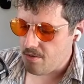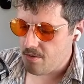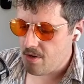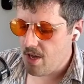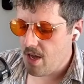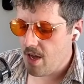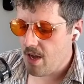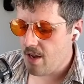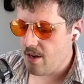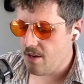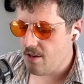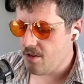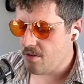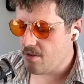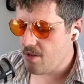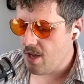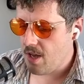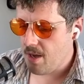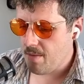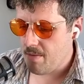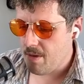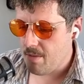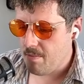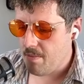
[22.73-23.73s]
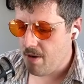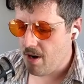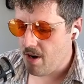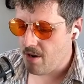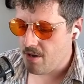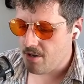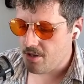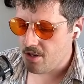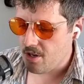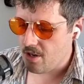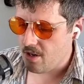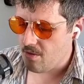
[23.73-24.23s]
can't be
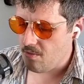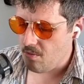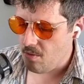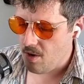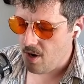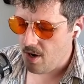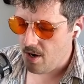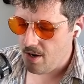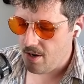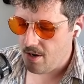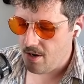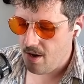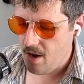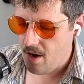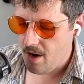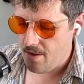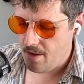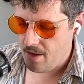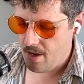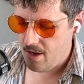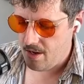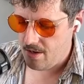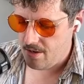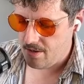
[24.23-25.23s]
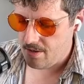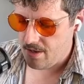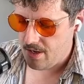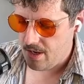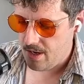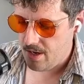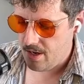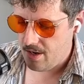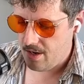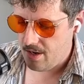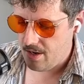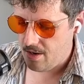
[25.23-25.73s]
bearish on one and not
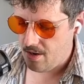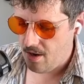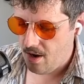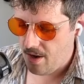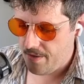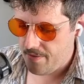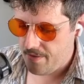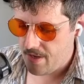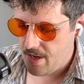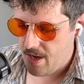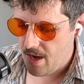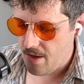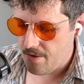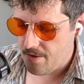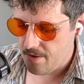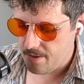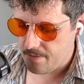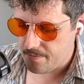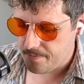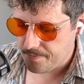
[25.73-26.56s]
the other.